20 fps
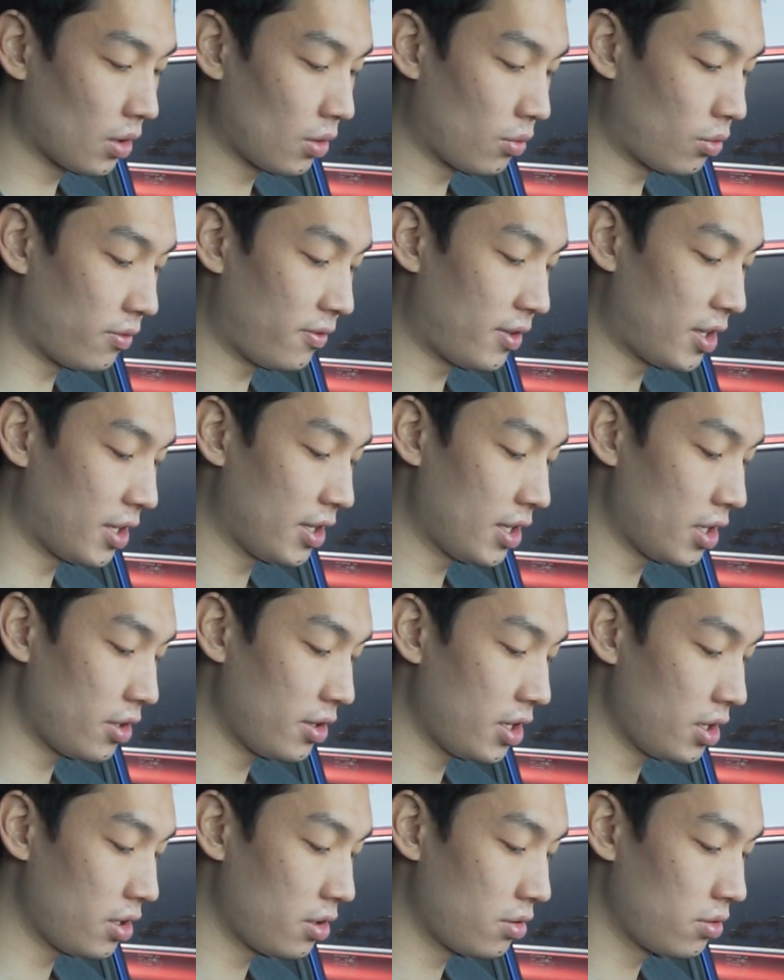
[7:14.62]
We'll find out
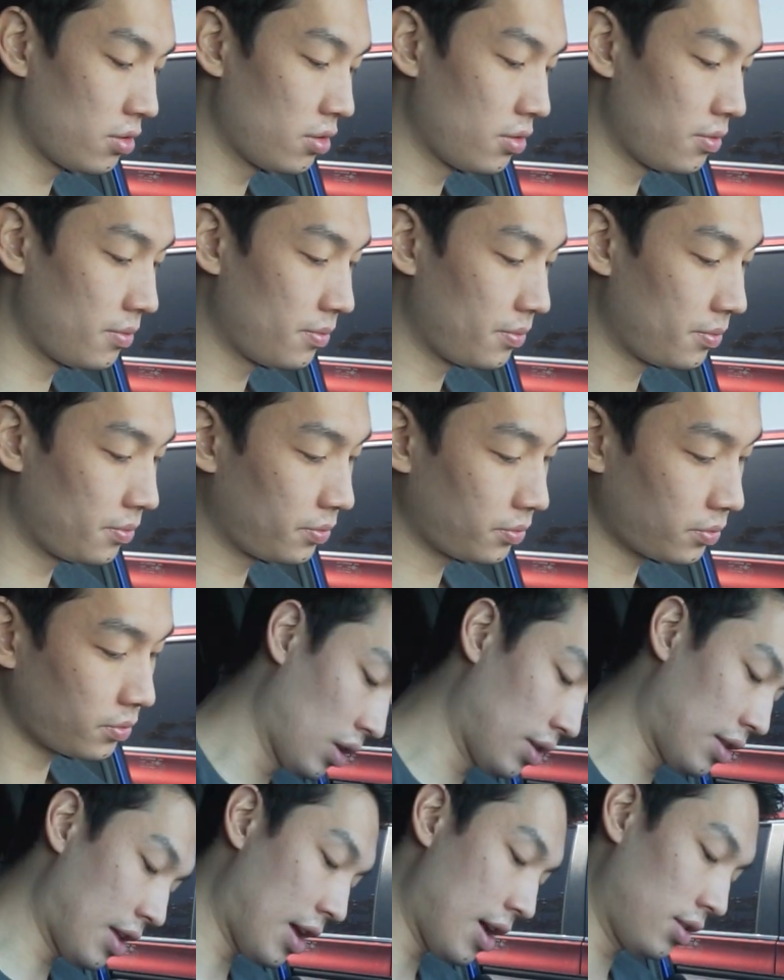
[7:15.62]
now.
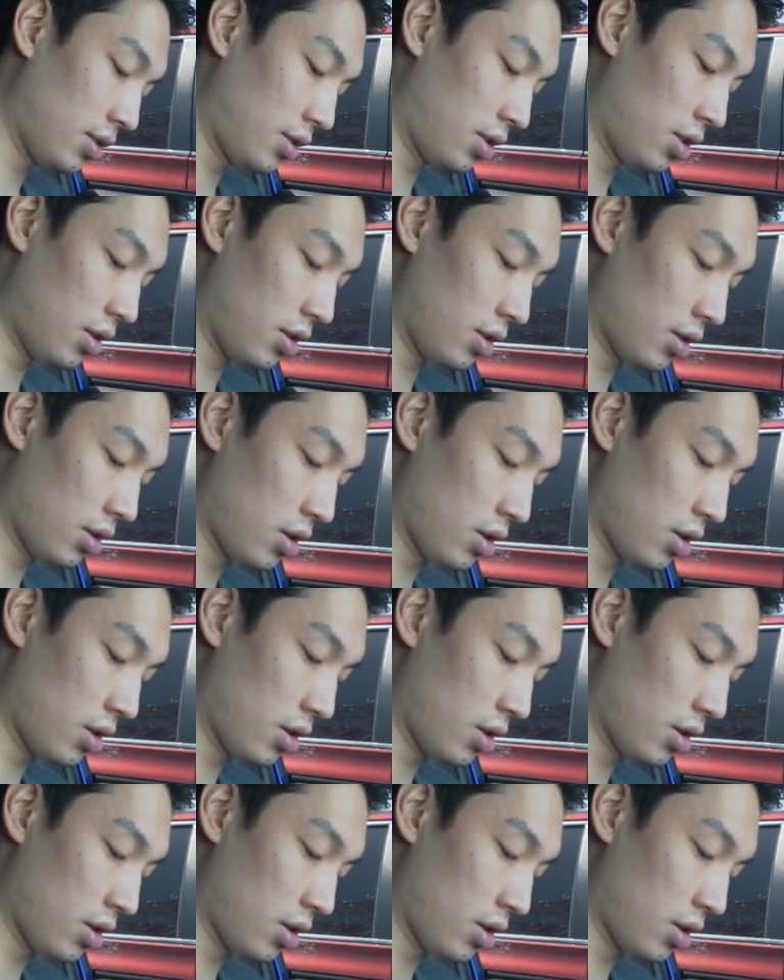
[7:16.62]
That took